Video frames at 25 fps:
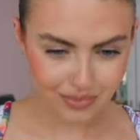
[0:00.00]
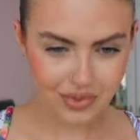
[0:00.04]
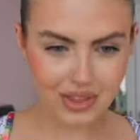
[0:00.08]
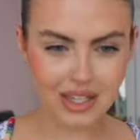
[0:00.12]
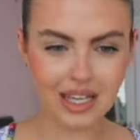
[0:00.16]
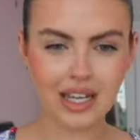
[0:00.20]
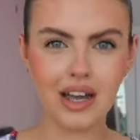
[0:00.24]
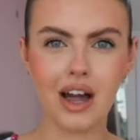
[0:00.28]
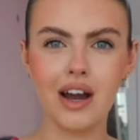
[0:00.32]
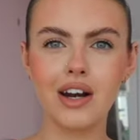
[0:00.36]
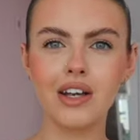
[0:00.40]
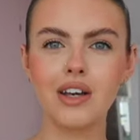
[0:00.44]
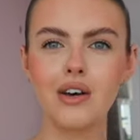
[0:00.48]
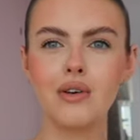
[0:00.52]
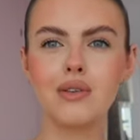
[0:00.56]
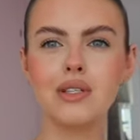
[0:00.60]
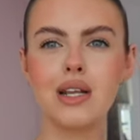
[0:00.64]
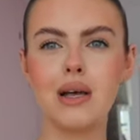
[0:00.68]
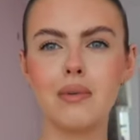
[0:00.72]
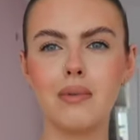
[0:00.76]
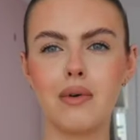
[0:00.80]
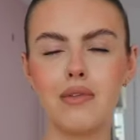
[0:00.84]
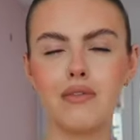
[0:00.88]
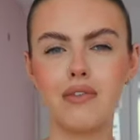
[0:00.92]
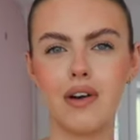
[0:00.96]
it kind of goes a
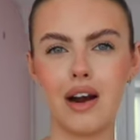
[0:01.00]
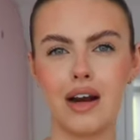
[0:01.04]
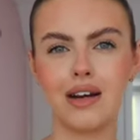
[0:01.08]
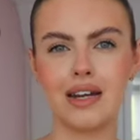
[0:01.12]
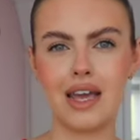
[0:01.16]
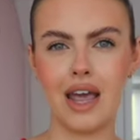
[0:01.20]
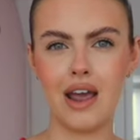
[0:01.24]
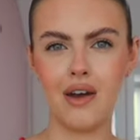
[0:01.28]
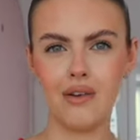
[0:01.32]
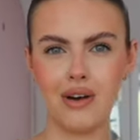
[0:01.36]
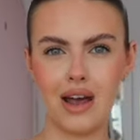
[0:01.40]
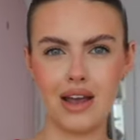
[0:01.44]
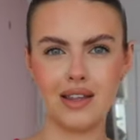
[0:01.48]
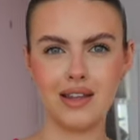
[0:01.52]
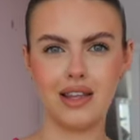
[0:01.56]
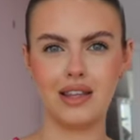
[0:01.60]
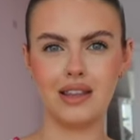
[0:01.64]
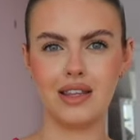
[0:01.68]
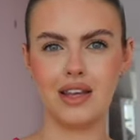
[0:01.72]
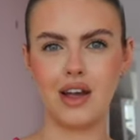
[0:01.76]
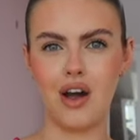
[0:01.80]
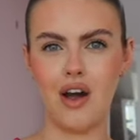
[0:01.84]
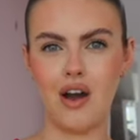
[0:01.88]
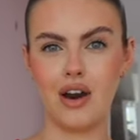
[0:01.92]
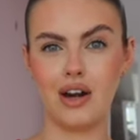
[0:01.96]
little bit far down, and then
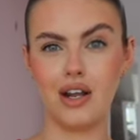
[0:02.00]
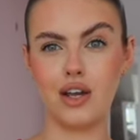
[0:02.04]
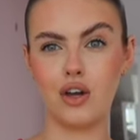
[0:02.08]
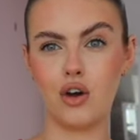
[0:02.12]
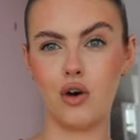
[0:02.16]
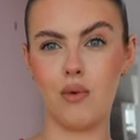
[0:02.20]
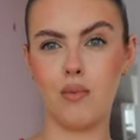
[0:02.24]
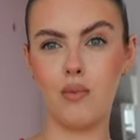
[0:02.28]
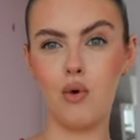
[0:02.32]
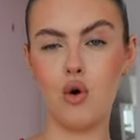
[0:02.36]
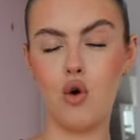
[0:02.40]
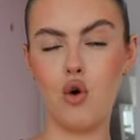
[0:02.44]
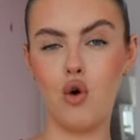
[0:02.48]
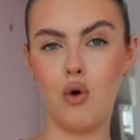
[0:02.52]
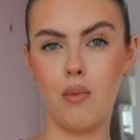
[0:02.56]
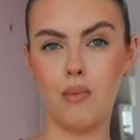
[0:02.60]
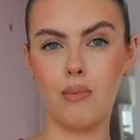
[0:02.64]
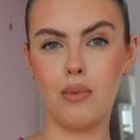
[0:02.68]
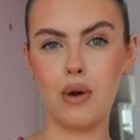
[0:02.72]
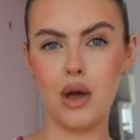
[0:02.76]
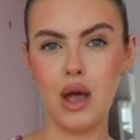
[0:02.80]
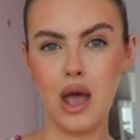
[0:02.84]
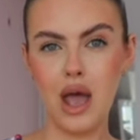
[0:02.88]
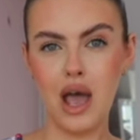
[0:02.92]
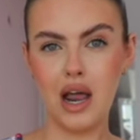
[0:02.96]
they kind of come
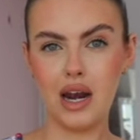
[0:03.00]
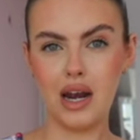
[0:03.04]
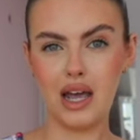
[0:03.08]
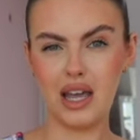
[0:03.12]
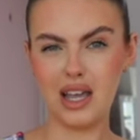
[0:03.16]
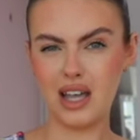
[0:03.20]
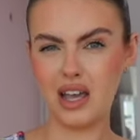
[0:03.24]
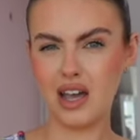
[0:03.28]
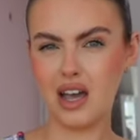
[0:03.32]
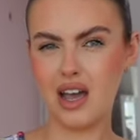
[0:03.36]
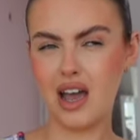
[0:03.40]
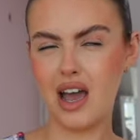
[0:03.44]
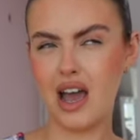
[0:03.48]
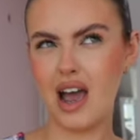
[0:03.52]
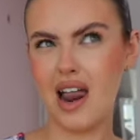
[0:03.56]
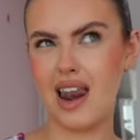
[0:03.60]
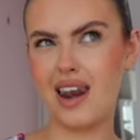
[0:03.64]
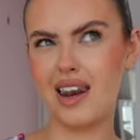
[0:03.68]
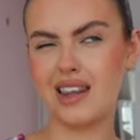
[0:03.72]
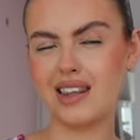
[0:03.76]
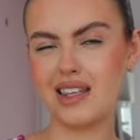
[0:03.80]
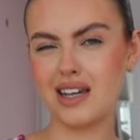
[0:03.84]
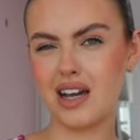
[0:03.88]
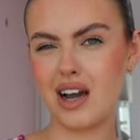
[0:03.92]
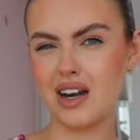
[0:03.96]
up, like
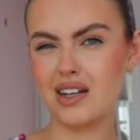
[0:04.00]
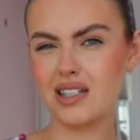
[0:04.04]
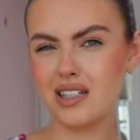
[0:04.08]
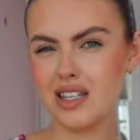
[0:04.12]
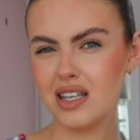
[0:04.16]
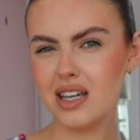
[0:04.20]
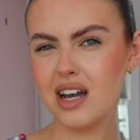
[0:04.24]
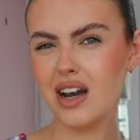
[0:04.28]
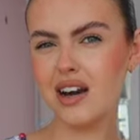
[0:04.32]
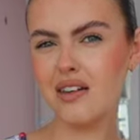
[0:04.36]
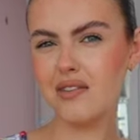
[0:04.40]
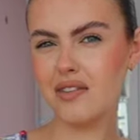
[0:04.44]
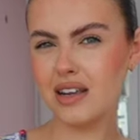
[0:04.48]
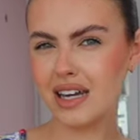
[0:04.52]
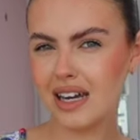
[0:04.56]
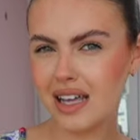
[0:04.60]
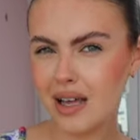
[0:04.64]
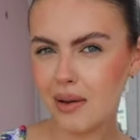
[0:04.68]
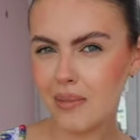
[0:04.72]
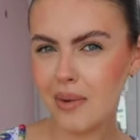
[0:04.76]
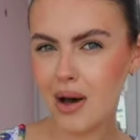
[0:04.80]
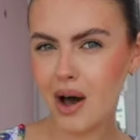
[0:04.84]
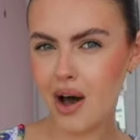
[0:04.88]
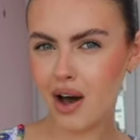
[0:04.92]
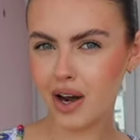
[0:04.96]
they kind of sit kind of a
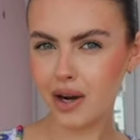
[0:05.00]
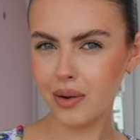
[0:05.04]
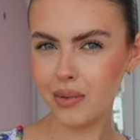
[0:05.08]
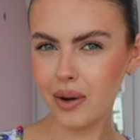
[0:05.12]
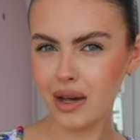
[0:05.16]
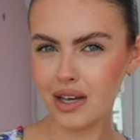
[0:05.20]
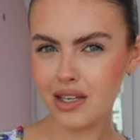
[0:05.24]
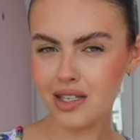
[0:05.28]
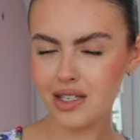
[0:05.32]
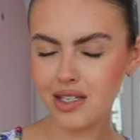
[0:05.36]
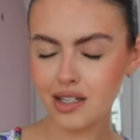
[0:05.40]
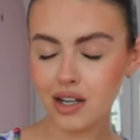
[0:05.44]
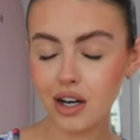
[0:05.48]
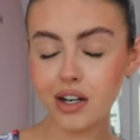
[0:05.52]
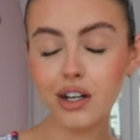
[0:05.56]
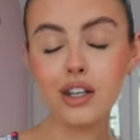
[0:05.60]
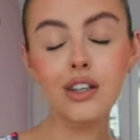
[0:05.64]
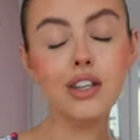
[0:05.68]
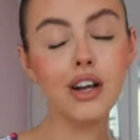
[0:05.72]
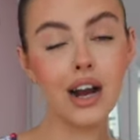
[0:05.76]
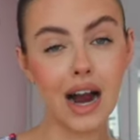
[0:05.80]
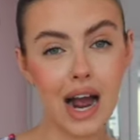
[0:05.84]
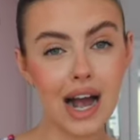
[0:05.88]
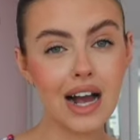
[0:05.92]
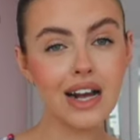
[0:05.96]
little bit high-waisted on you.
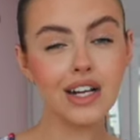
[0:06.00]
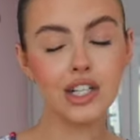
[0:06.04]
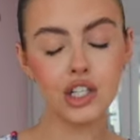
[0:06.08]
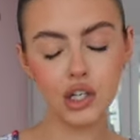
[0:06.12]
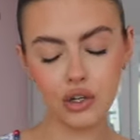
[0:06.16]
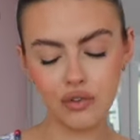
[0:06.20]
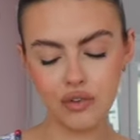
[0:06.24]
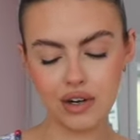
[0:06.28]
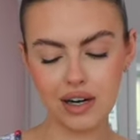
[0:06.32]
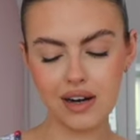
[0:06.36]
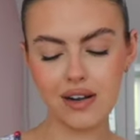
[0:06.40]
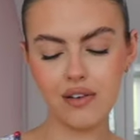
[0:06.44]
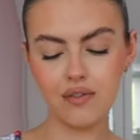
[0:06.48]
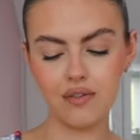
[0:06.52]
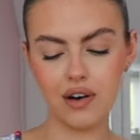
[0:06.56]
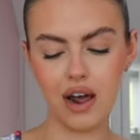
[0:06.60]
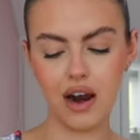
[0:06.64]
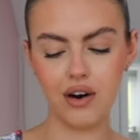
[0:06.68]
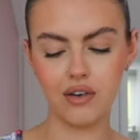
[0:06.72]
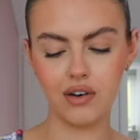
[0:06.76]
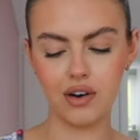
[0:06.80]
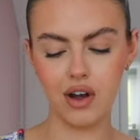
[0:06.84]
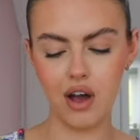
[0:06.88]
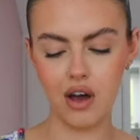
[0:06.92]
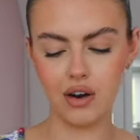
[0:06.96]
They're actually really
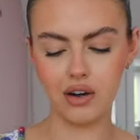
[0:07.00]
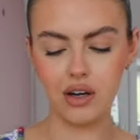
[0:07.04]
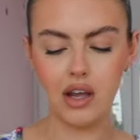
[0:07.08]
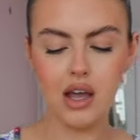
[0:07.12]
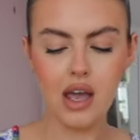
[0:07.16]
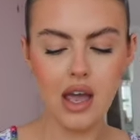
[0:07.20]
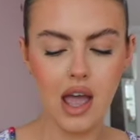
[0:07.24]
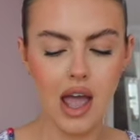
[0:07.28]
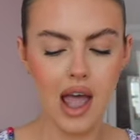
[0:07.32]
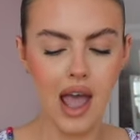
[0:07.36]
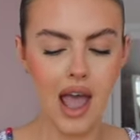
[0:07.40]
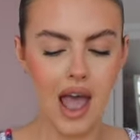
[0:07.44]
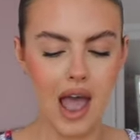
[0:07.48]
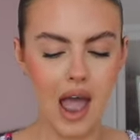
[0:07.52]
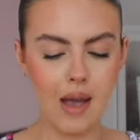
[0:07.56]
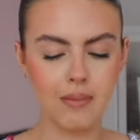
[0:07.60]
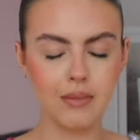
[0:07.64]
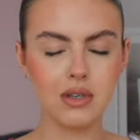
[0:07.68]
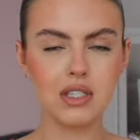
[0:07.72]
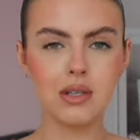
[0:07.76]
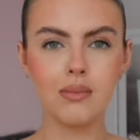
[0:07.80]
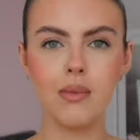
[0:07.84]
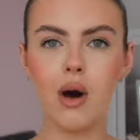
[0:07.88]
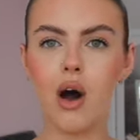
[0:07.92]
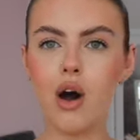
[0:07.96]
flattering on,
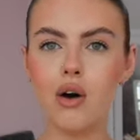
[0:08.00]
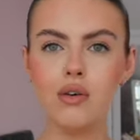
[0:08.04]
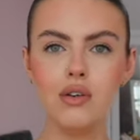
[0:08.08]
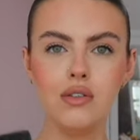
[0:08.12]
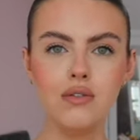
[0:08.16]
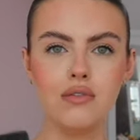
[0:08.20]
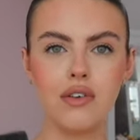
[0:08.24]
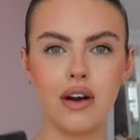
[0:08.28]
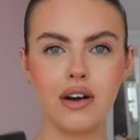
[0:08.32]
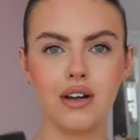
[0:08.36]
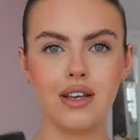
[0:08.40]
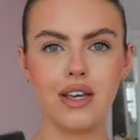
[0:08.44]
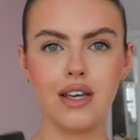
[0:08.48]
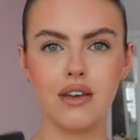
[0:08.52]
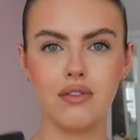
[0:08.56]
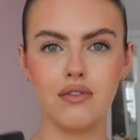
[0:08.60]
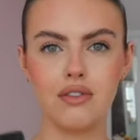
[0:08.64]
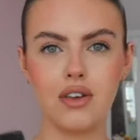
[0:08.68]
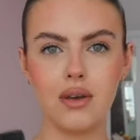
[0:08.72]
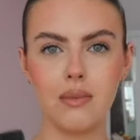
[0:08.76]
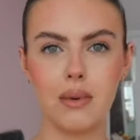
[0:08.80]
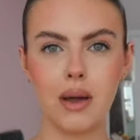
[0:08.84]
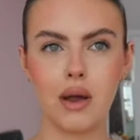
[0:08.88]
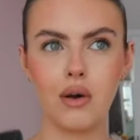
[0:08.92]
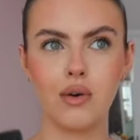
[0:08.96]
because I'm always very
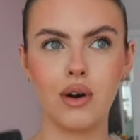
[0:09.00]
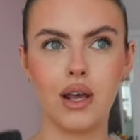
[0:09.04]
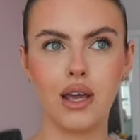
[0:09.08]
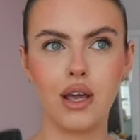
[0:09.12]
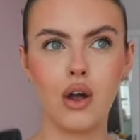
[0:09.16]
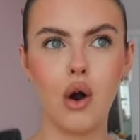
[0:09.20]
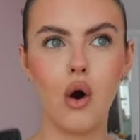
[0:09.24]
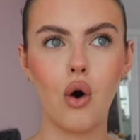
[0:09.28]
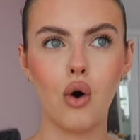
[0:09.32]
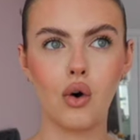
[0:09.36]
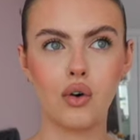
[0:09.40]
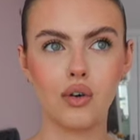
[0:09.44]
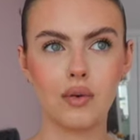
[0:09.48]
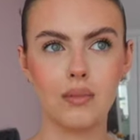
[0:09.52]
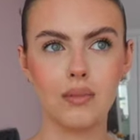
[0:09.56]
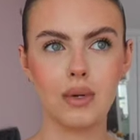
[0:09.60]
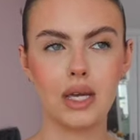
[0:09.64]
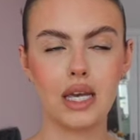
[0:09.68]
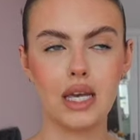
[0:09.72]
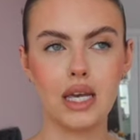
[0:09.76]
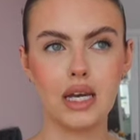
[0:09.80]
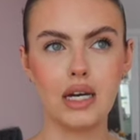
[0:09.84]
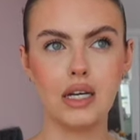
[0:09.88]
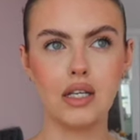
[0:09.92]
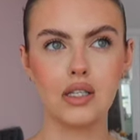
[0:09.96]
iffy about like ordering
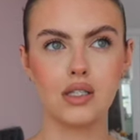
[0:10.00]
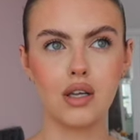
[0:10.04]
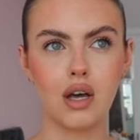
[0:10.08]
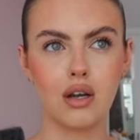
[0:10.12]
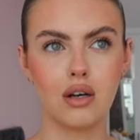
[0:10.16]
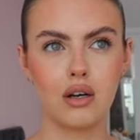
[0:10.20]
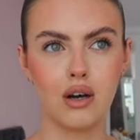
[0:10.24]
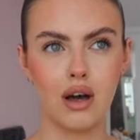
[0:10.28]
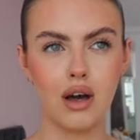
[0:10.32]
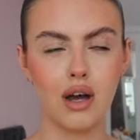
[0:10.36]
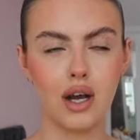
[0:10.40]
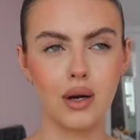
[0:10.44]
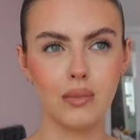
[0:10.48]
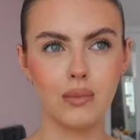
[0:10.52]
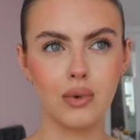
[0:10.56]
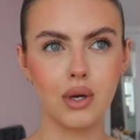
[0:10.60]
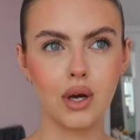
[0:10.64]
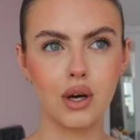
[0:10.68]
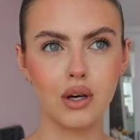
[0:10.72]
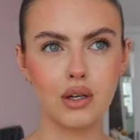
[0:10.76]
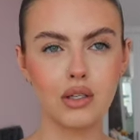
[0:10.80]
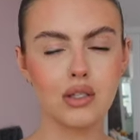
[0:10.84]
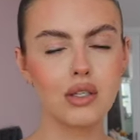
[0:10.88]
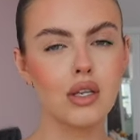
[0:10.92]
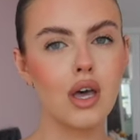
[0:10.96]
bikinis online,
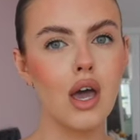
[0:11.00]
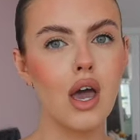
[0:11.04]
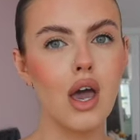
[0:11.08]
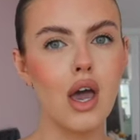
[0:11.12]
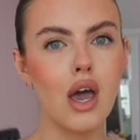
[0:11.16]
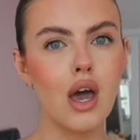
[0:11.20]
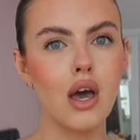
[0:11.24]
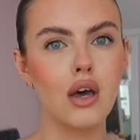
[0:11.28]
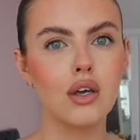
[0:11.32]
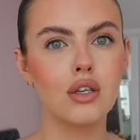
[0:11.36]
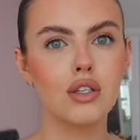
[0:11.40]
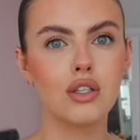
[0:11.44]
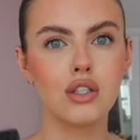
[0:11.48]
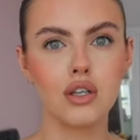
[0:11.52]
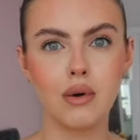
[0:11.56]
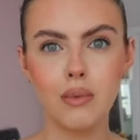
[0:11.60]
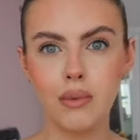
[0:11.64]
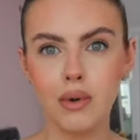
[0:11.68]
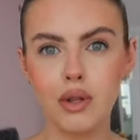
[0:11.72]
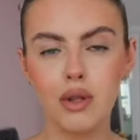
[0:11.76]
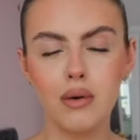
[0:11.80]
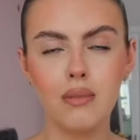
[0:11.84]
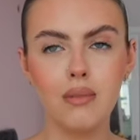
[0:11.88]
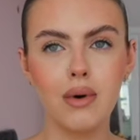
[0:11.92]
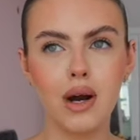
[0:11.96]
because some
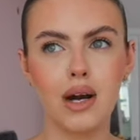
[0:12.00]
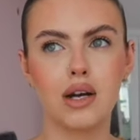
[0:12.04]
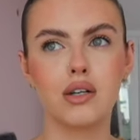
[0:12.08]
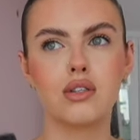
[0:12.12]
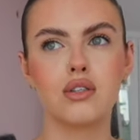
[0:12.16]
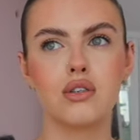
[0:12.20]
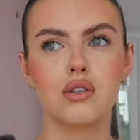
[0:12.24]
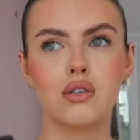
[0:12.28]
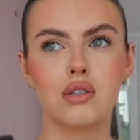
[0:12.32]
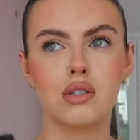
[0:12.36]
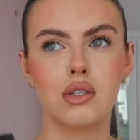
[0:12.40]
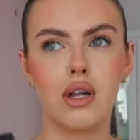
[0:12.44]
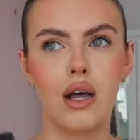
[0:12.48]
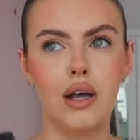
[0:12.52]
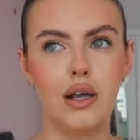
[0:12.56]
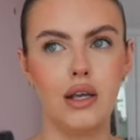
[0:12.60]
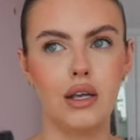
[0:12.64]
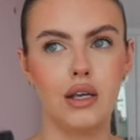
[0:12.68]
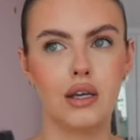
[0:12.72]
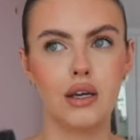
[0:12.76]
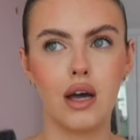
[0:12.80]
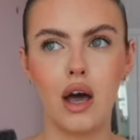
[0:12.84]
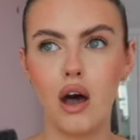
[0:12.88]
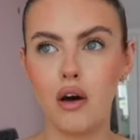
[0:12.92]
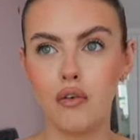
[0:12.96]
of them are just
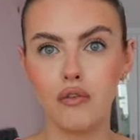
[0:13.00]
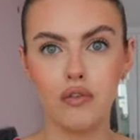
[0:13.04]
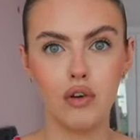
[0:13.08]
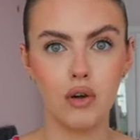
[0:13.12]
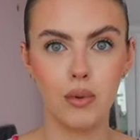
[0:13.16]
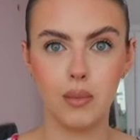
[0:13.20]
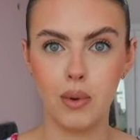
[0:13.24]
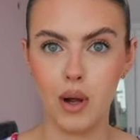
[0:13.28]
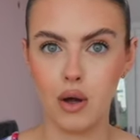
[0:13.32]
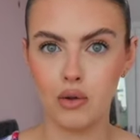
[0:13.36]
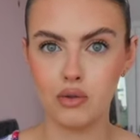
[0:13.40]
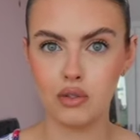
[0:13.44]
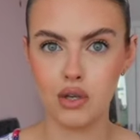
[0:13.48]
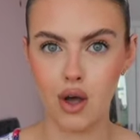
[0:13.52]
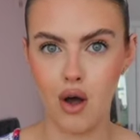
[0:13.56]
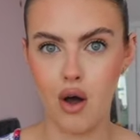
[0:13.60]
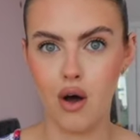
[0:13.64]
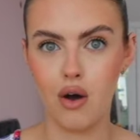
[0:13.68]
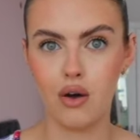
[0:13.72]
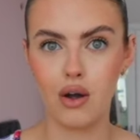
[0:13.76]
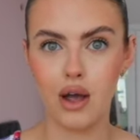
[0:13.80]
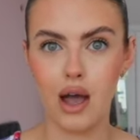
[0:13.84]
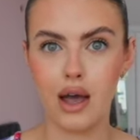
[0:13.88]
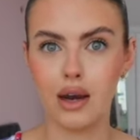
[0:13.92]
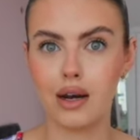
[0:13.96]
like a full-blown
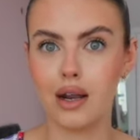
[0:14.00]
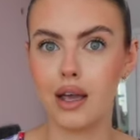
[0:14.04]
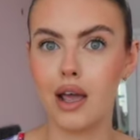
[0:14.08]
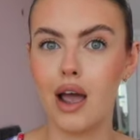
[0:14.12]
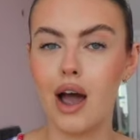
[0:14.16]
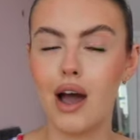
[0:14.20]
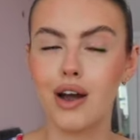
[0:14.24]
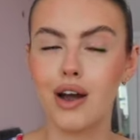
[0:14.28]
thong, and like